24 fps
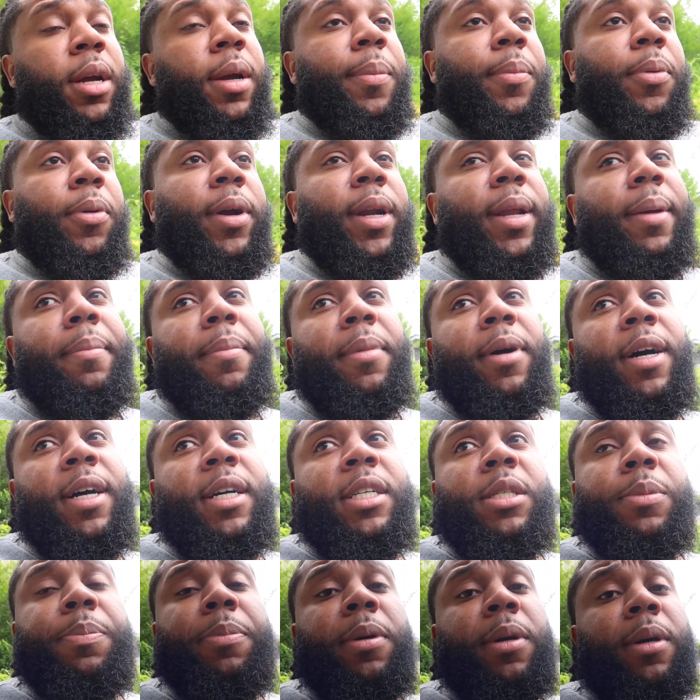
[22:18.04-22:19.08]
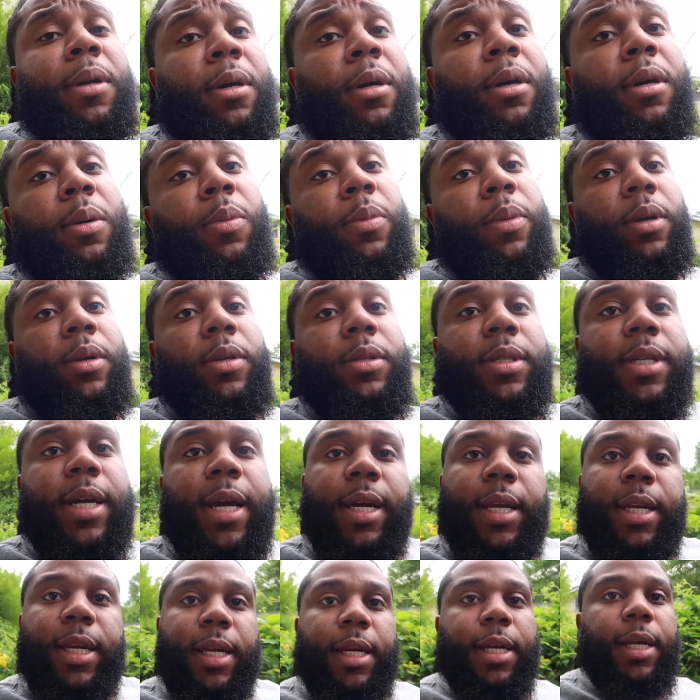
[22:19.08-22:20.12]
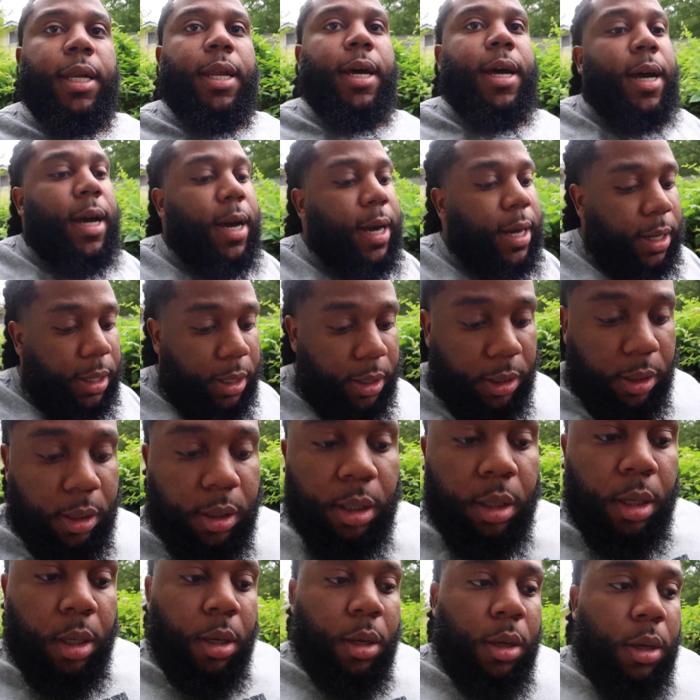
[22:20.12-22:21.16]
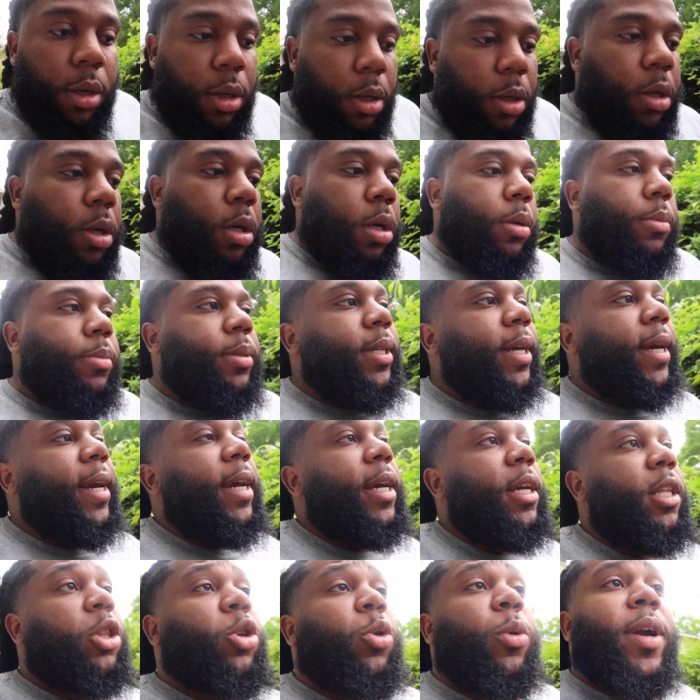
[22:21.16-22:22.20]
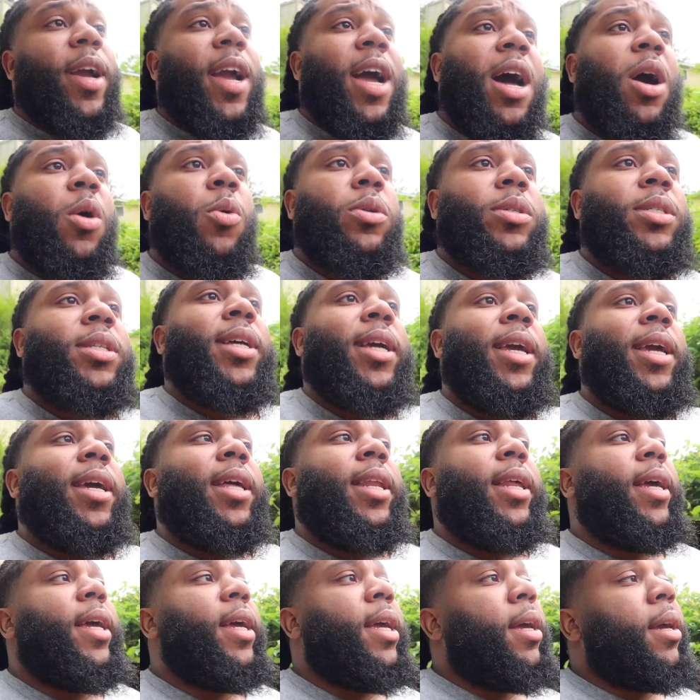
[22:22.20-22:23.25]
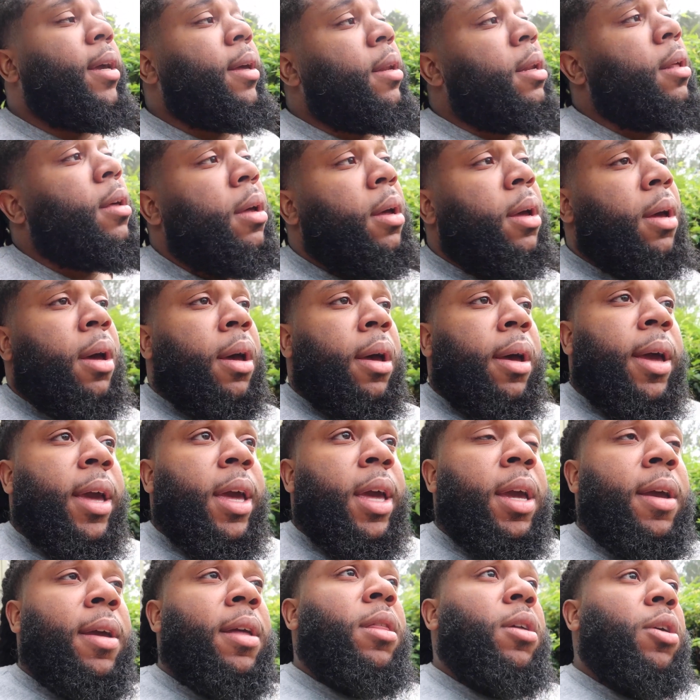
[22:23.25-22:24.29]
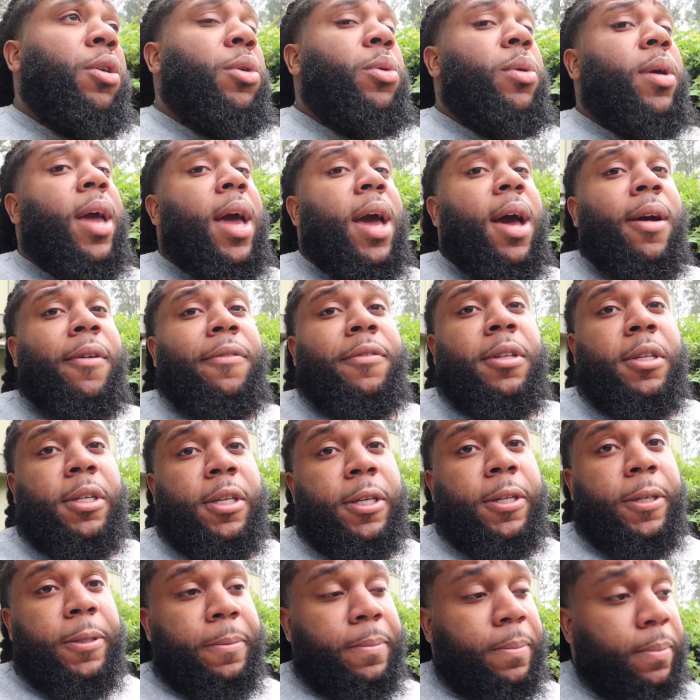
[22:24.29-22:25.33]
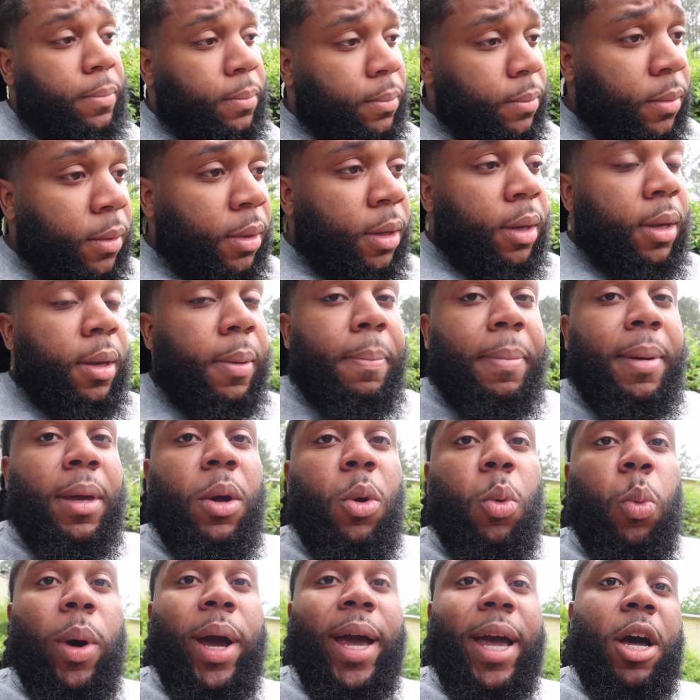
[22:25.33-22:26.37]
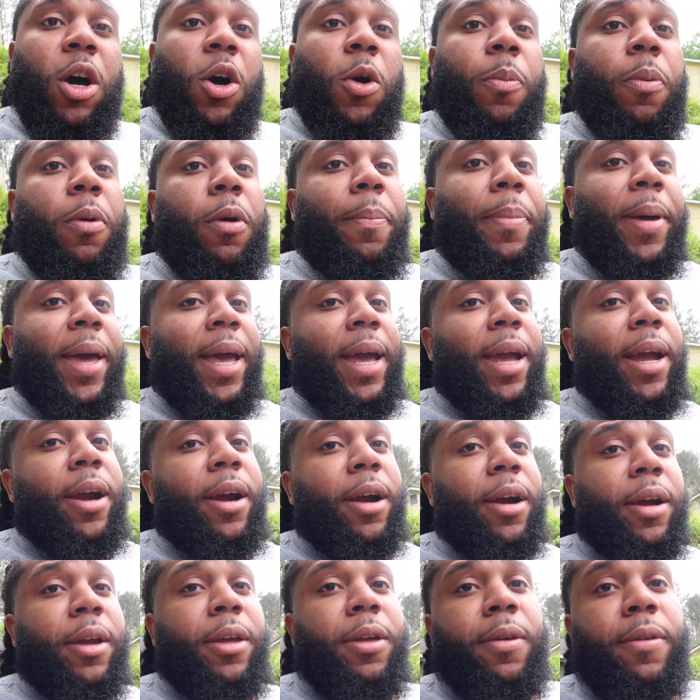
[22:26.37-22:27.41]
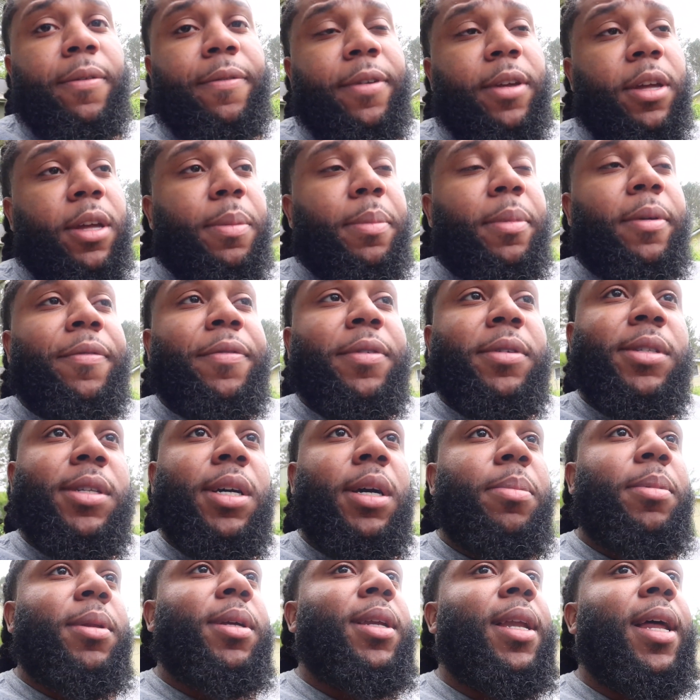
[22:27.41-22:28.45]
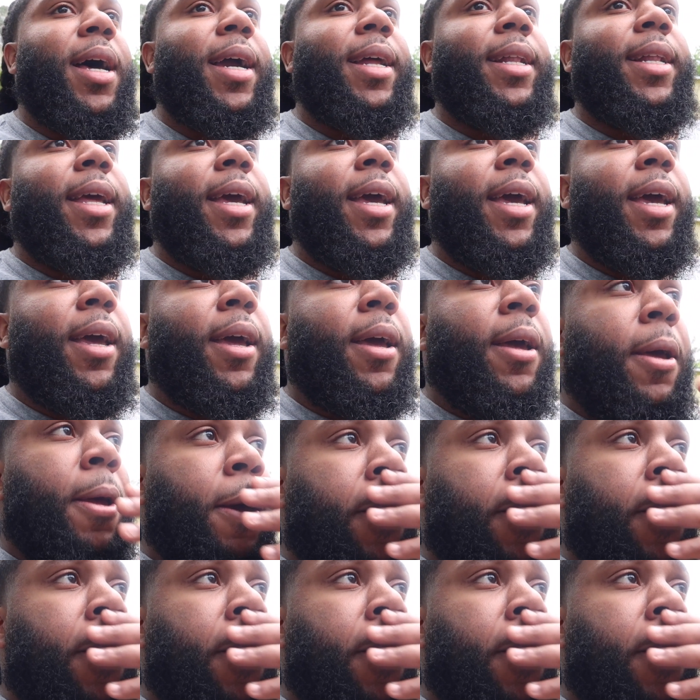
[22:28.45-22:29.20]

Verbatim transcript: pretty much. But when you stand in a line, it's, you know what I'm saying, 3 hours to get in. Either you have to be well prepared, you feel me, for something like that,